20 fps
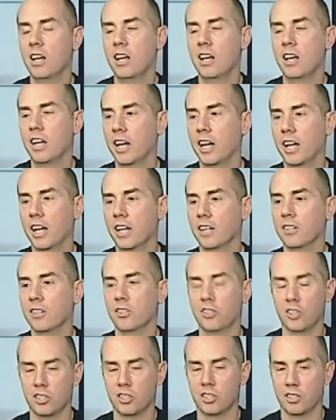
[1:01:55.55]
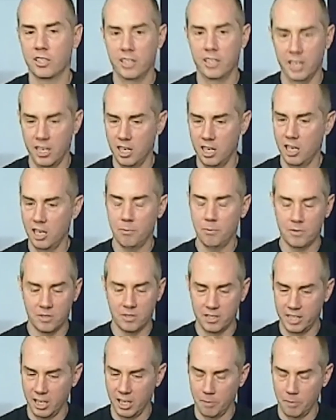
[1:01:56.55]
And just get up,
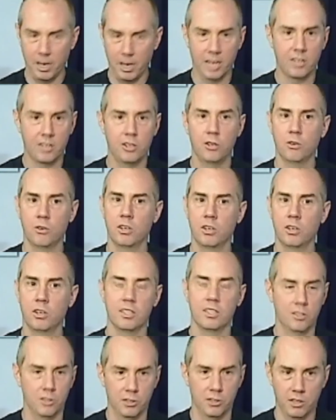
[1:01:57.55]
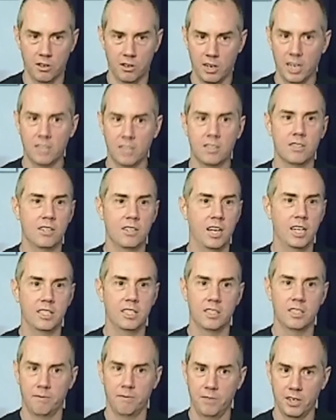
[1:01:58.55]
get back to it, do your exercises,
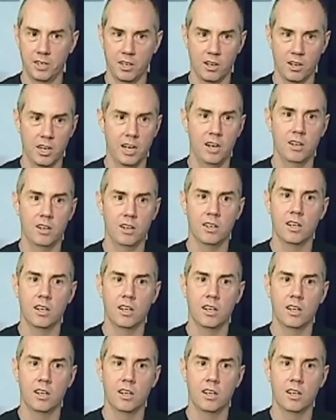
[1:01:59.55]
figure it out,